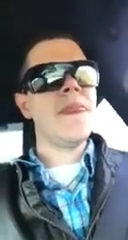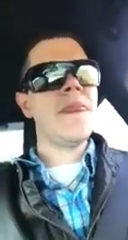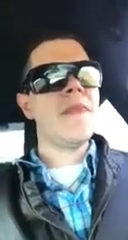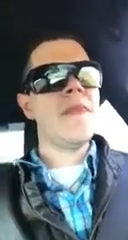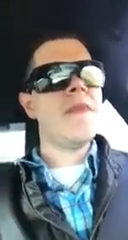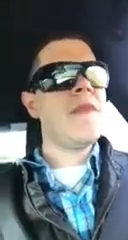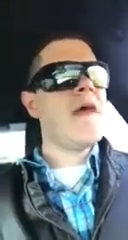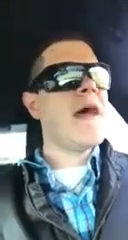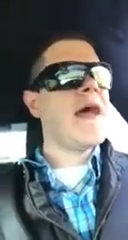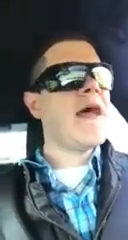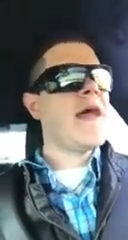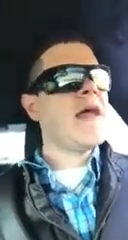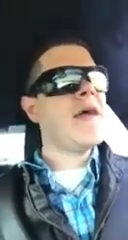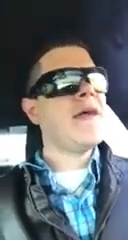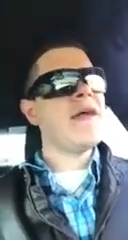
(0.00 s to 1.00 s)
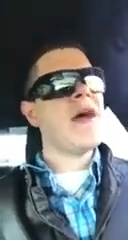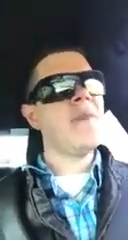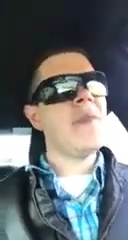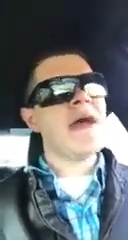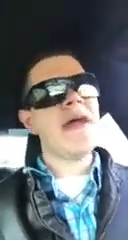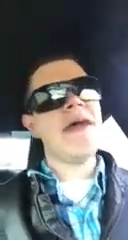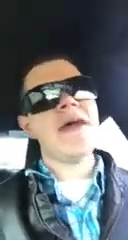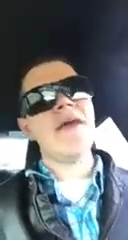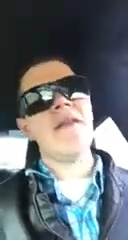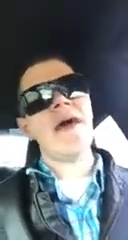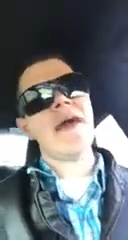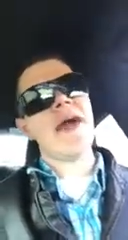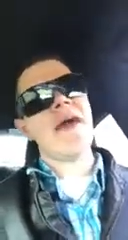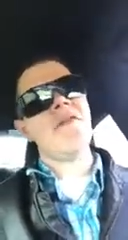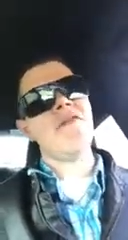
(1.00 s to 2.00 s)
they come back in
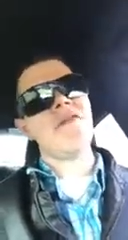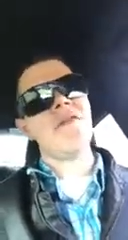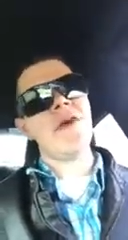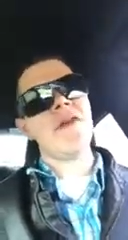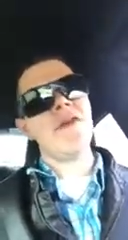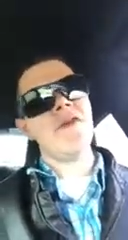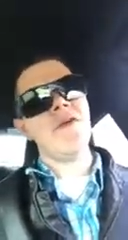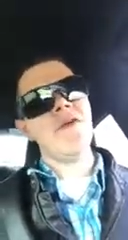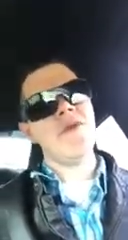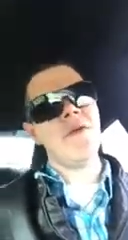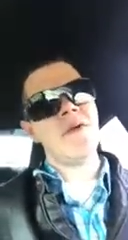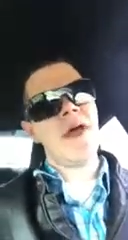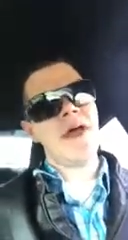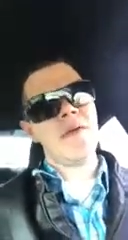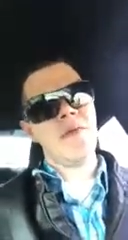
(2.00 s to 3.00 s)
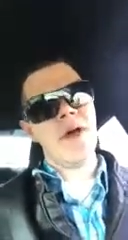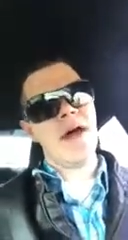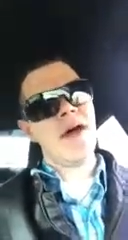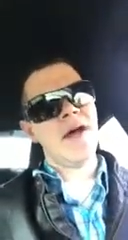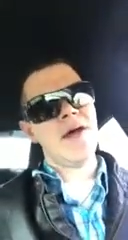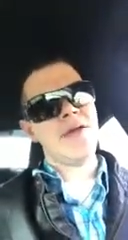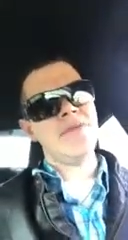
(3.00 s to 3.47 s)
like after they do like my,